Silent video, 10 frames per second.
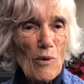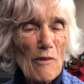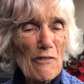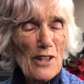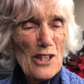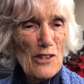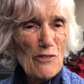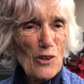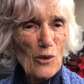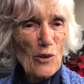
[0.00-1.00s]
Well, first
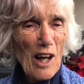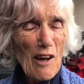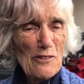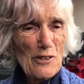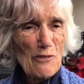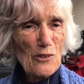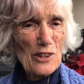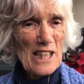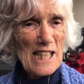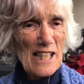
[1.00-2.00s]
of all, after
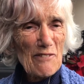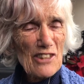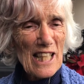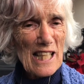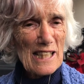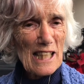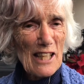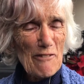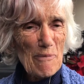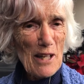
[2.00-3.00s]
47 years, I
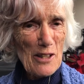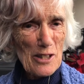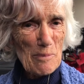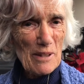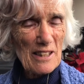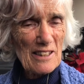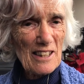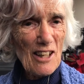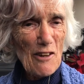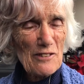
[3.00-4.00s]
left my husband,
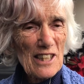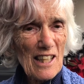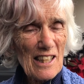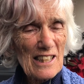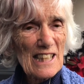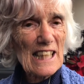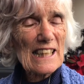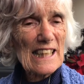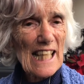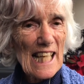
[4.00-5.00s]
and at
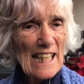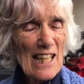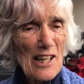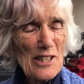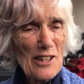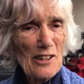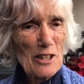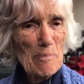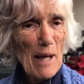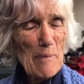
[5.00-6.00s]
68, I
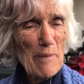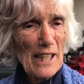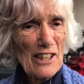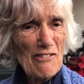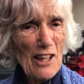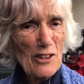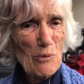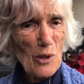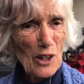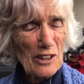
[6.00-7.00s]
started backpacking around
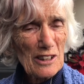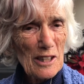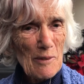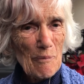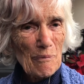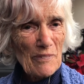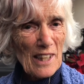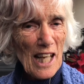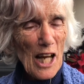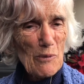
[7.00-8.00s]
the world.
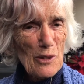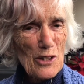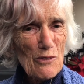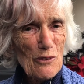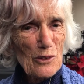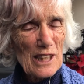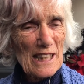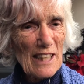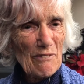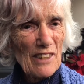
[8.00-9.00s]
I went to
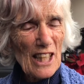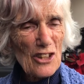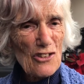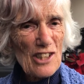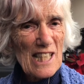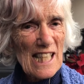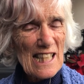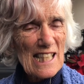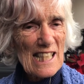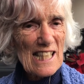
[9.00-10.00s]
47 countries
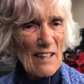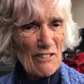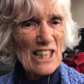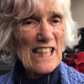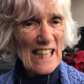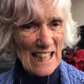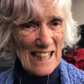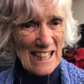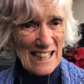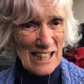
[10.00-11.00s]
in 7
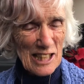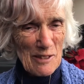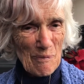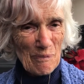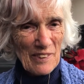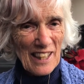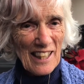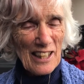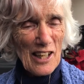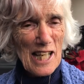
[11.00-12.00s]
years,
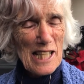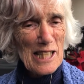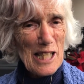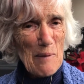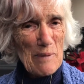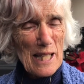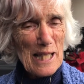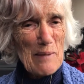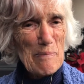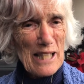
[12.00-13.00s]
and I ended up
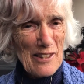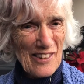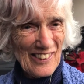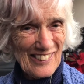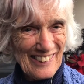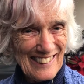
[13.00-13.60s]
in Ibiza.